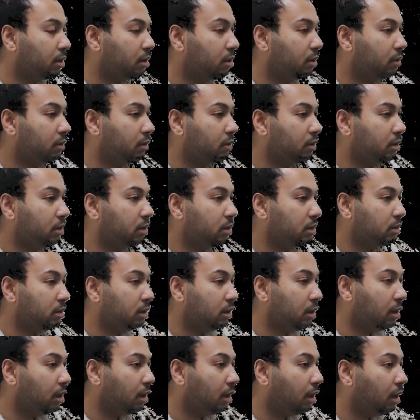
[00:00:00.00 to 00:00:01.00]
No, it
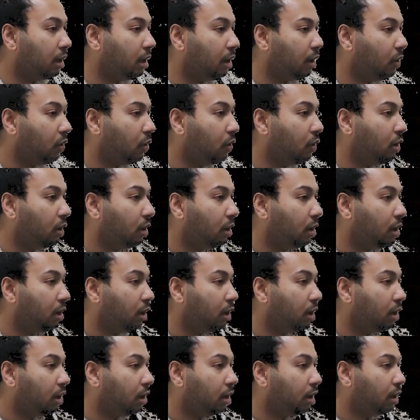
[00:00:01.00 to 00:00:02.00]
doesn't allow.
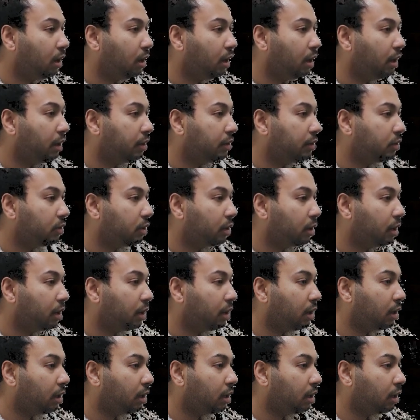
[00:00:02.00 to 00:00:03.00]

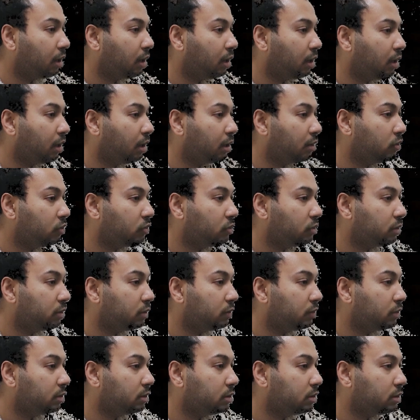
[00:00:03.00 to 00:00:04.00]
Attack,
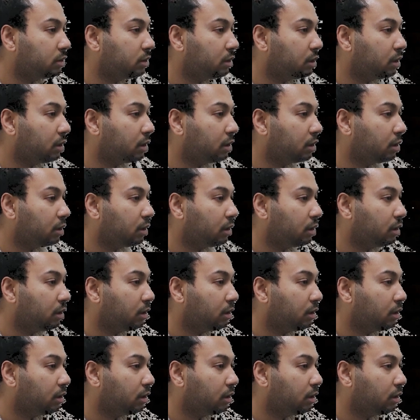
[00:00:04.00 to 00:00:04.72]
shift to snake.